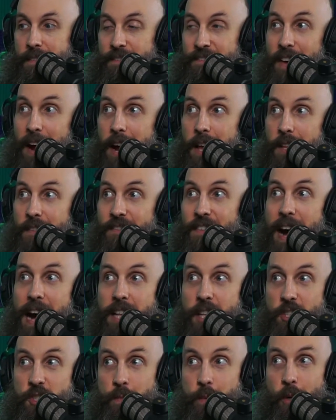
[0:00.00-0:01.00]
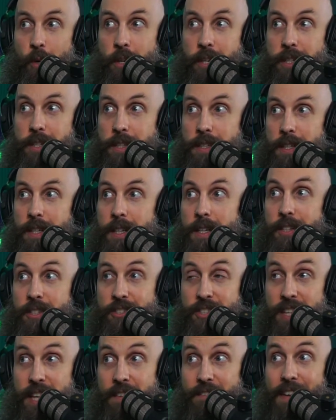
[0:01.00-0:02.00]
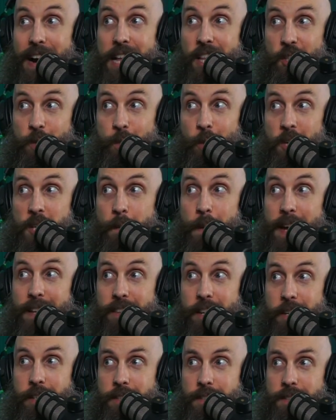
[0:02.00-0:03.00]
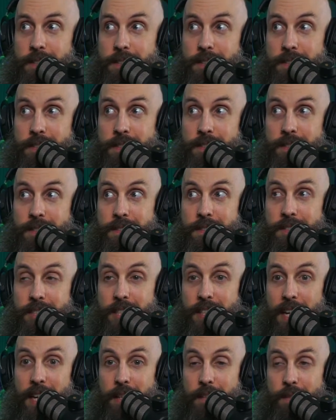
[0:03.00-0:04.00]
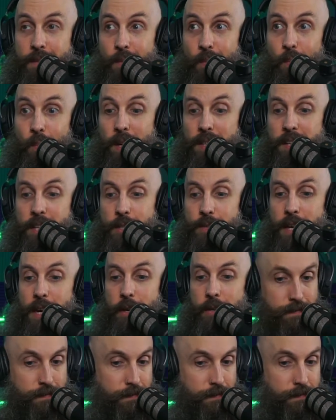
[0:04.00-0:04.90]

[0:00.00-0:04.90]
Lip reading: File Explorer, see that File Explorer back there? See that wiggling around?